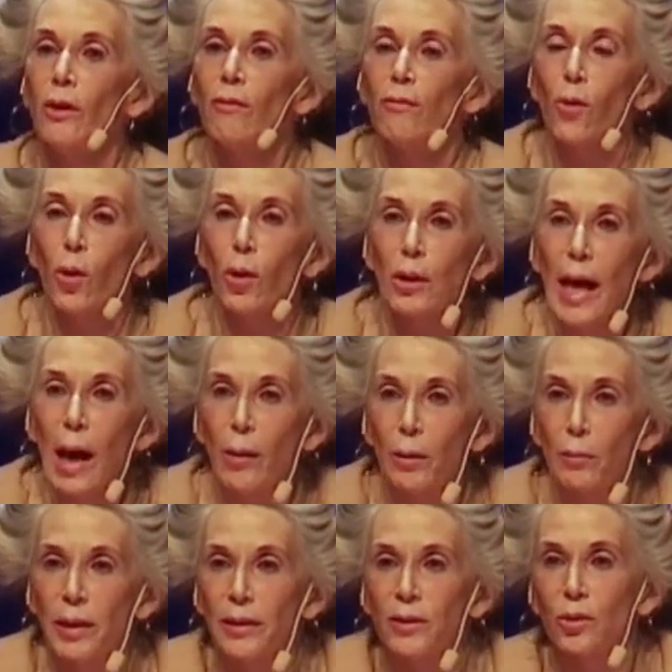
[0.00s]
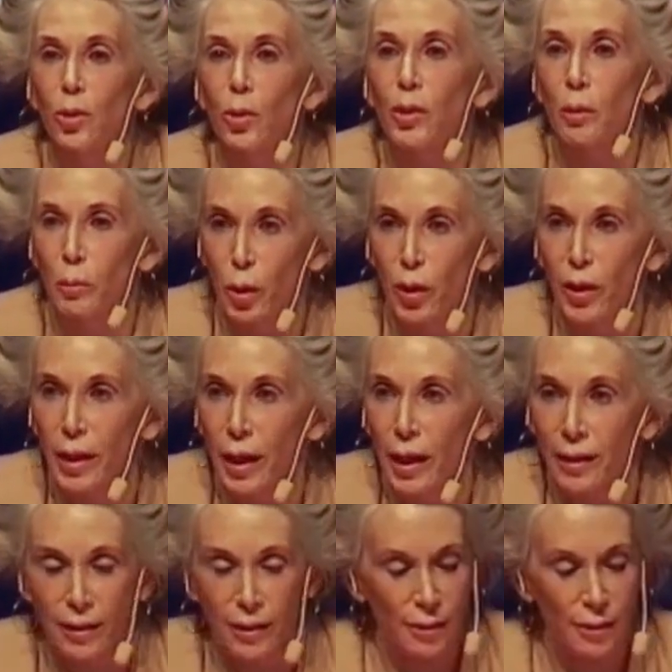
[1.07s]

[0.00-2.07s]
for allowing me to communicate.